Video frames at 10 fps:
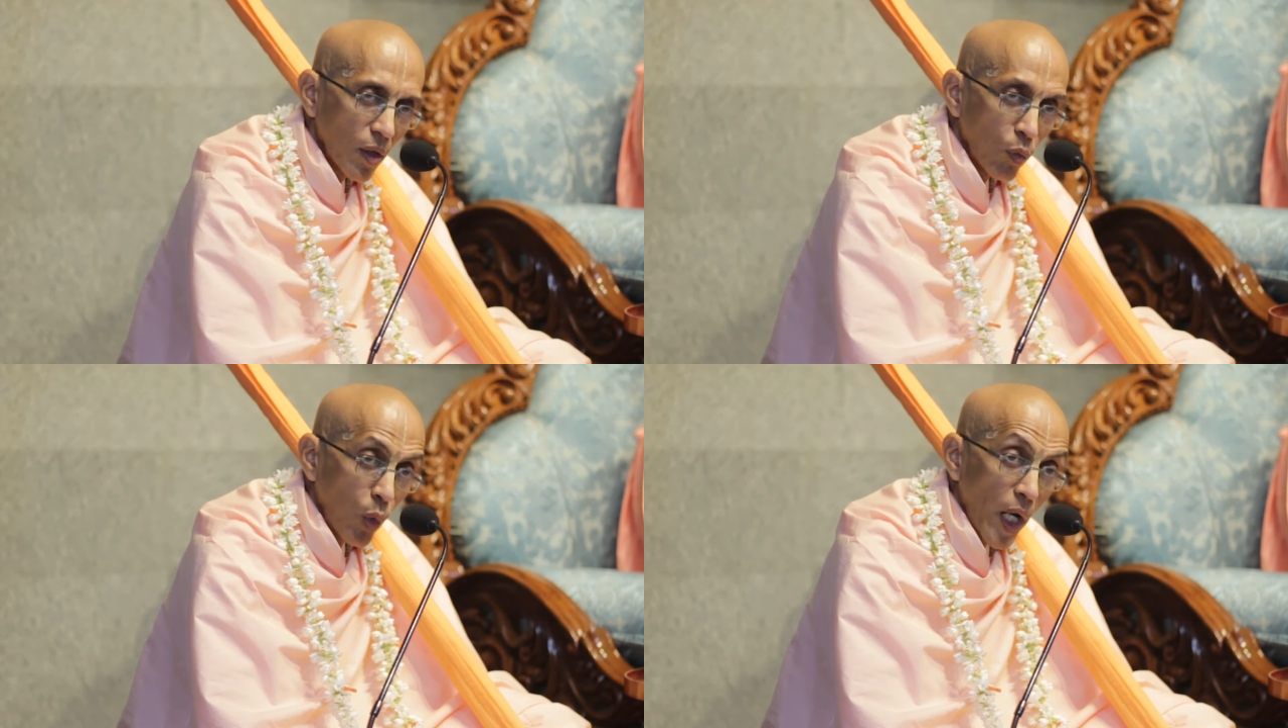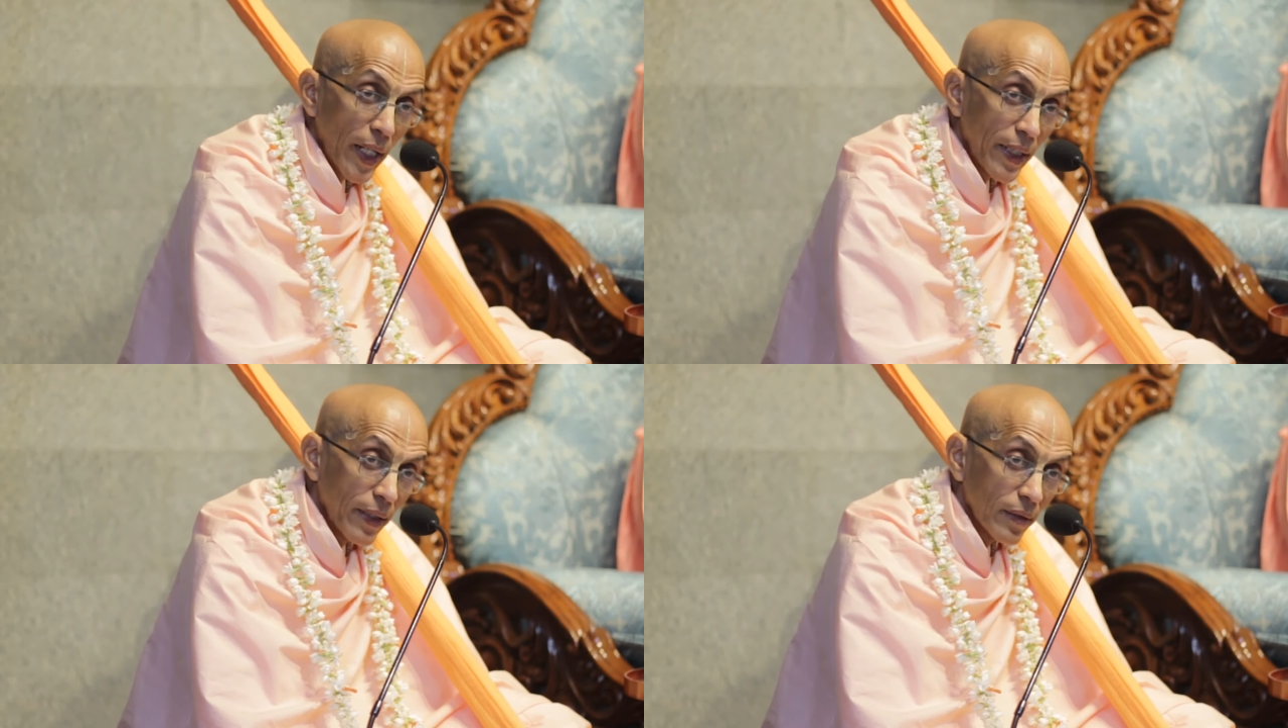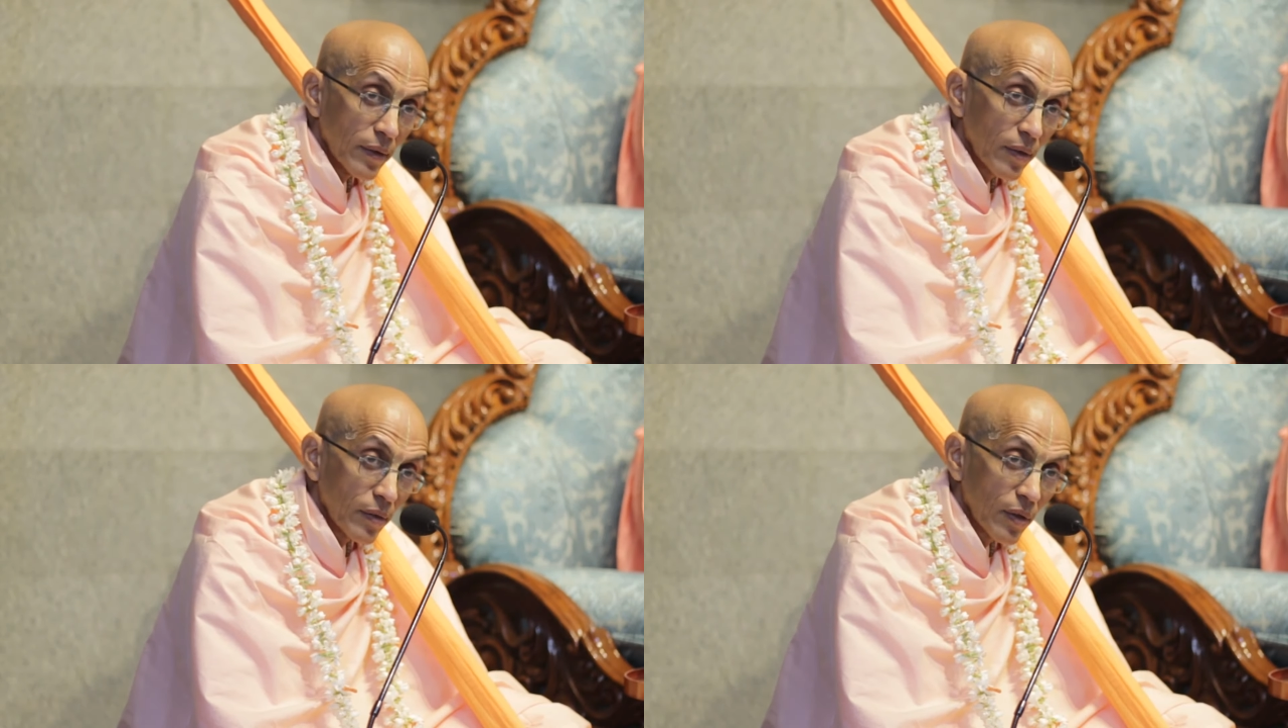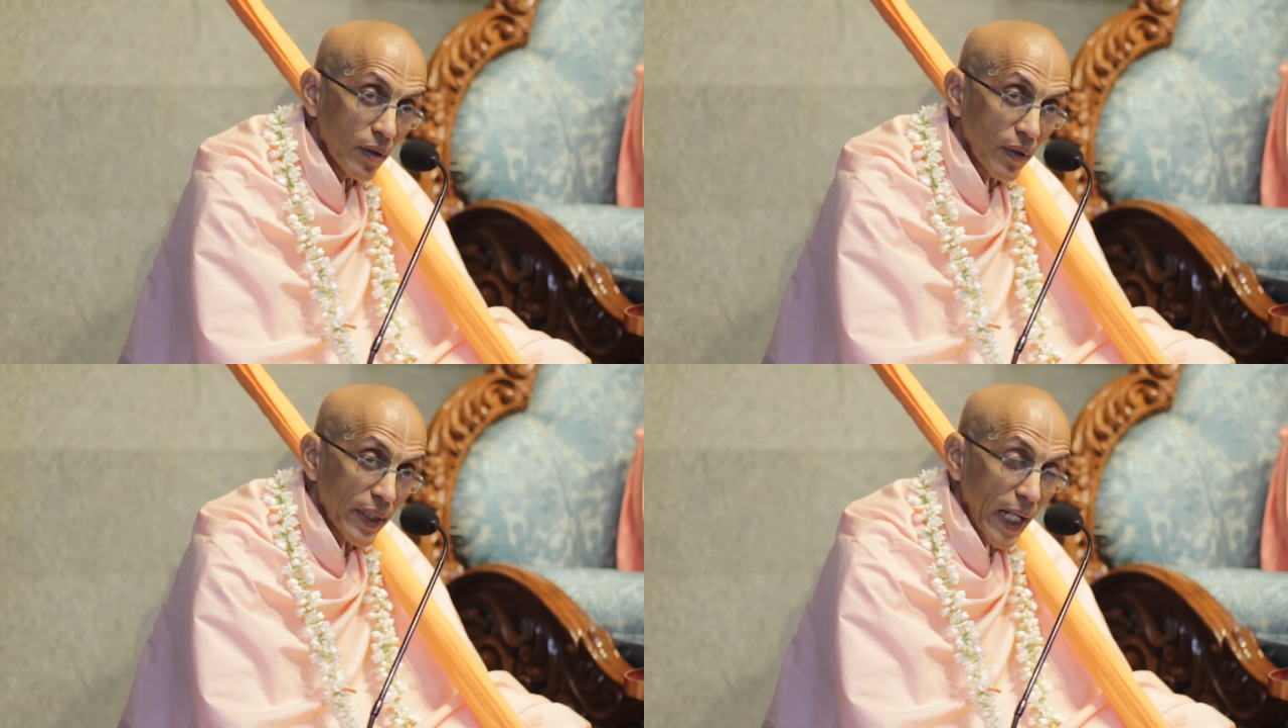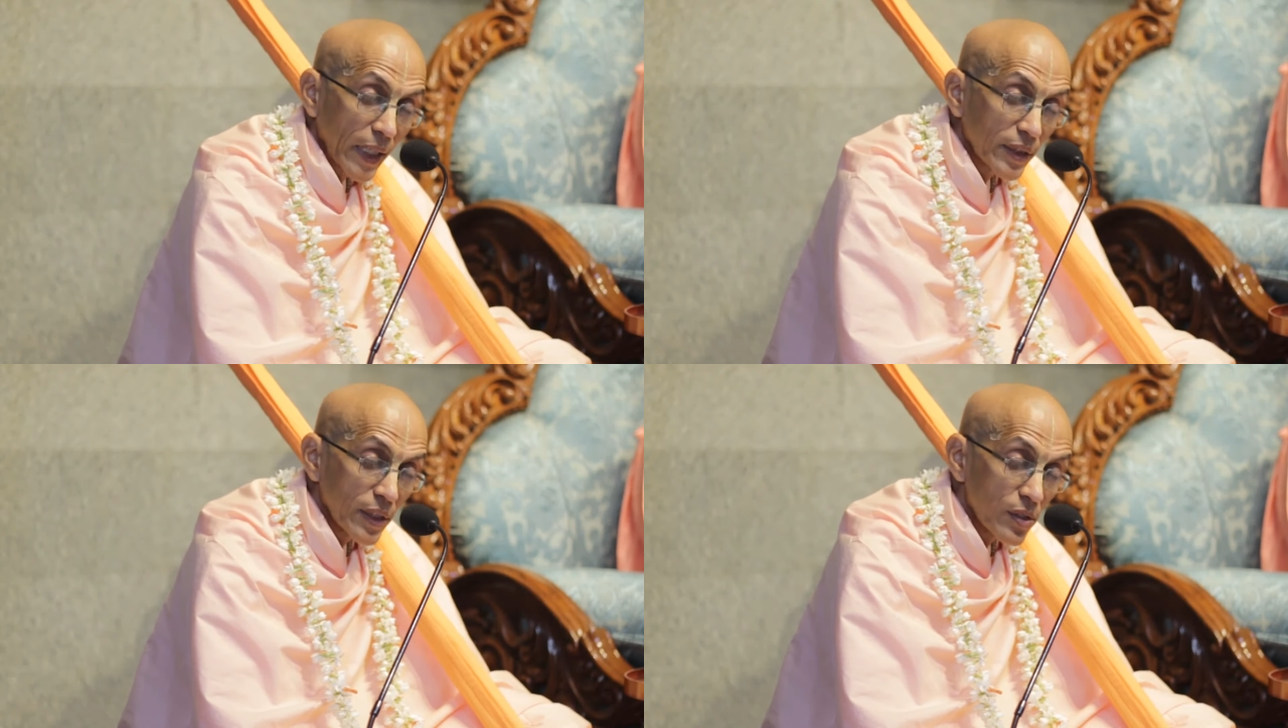avoid the
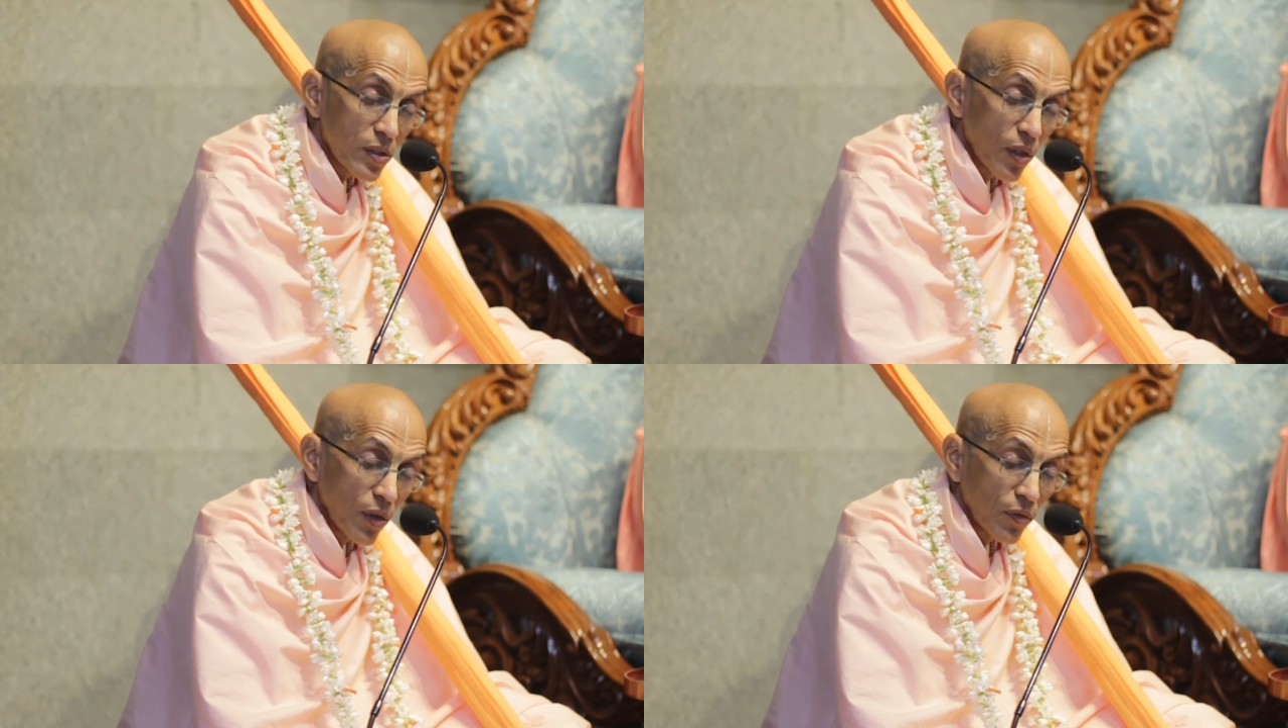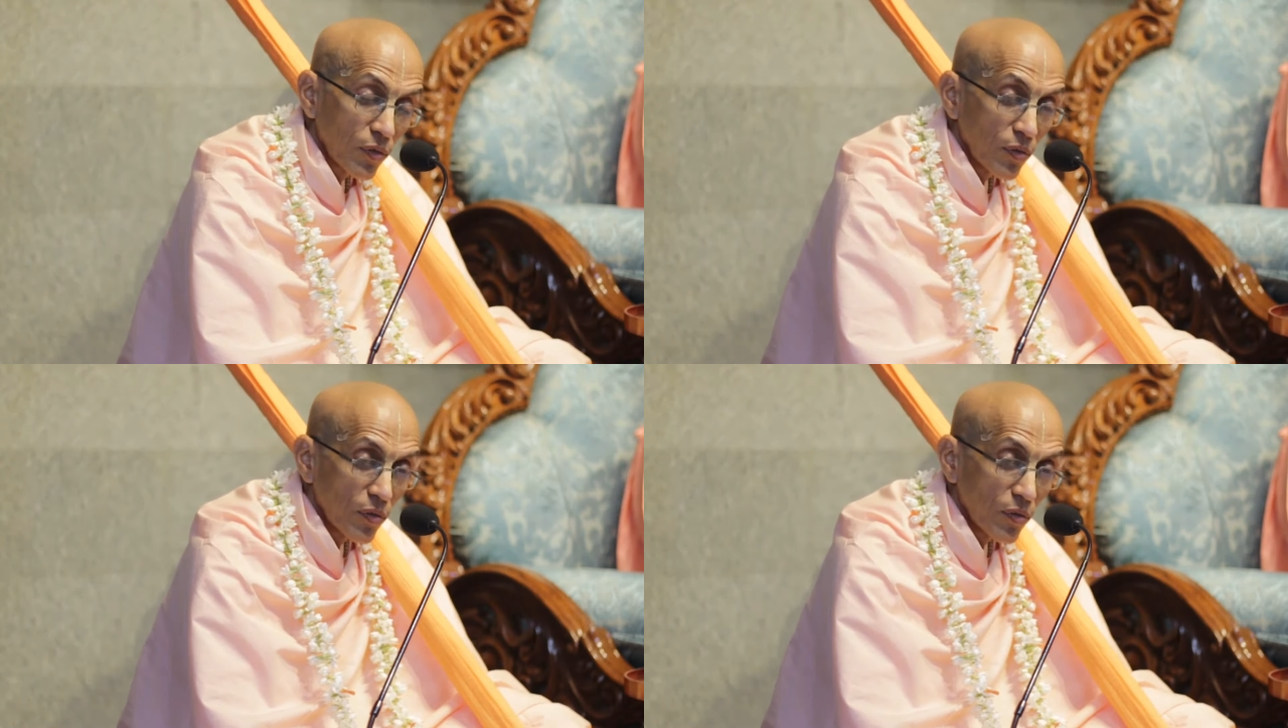reactions of